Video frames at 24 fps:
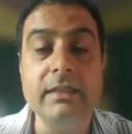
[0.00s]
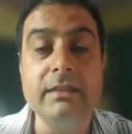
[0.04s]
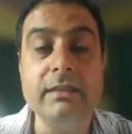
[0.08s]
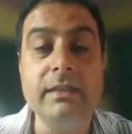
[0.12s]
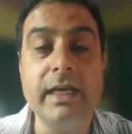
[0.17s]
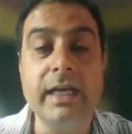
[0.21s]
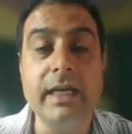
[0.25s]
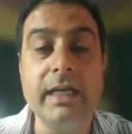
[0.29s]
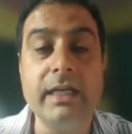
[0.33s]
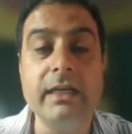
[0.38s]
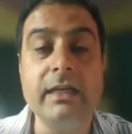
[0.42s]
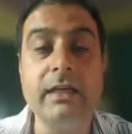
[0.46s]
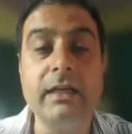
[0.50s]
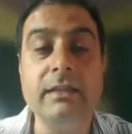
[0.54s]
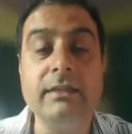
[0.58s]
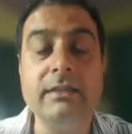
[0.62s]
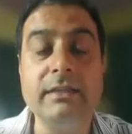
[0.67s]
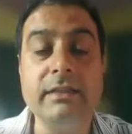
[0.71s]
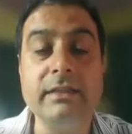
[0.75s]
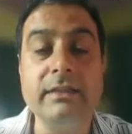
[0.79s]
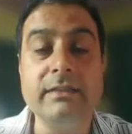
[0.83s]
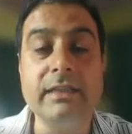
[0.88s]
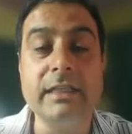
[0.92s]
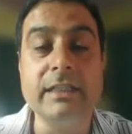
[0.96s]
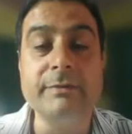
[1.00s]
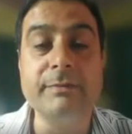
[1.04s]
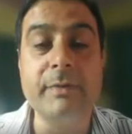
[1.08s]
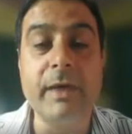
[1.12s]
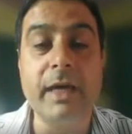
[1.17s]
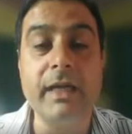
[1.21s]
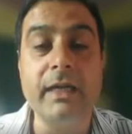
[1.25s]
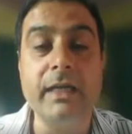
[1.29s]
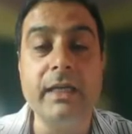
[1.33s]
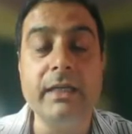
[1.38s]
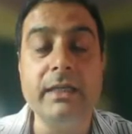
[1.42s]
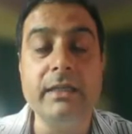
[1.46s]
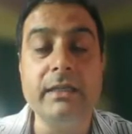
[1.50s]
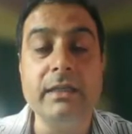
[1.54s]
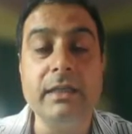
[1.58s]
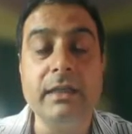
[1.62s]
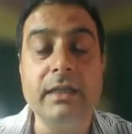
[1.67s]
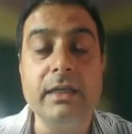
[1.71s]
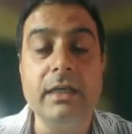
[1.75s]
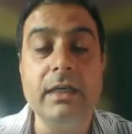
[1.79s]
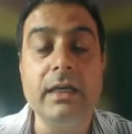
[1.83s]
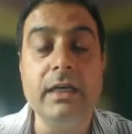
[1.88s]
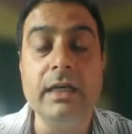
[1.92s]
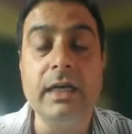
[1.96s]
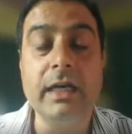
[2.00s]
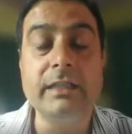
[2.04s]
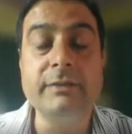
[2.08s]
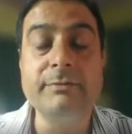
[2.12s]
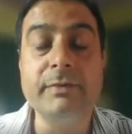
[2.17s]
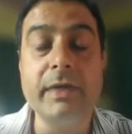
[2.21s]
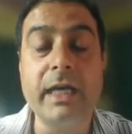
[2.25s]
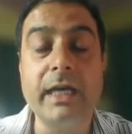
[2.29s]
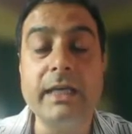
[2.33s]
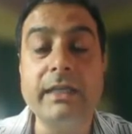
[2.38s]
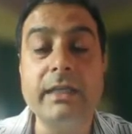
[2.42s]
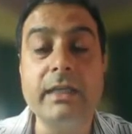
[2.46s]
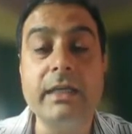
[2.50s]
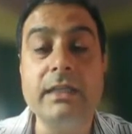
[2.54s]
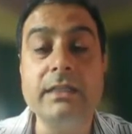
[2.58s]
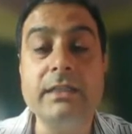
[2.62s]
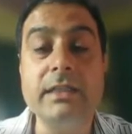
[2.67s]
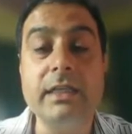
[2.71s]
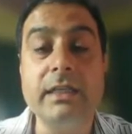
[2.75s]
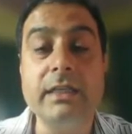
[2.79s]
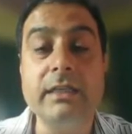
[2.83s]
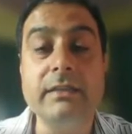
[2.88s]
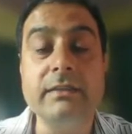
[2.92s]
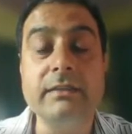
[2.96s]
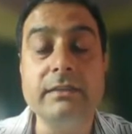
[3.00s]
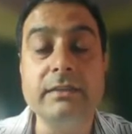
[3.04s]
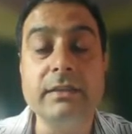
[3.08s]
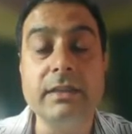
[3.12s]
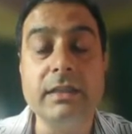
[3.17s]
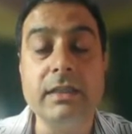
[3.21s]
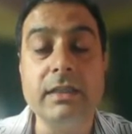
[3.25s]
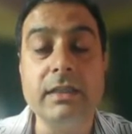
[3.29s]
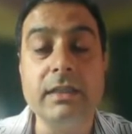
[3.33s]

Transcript: the agriculture is expanding, agriculture is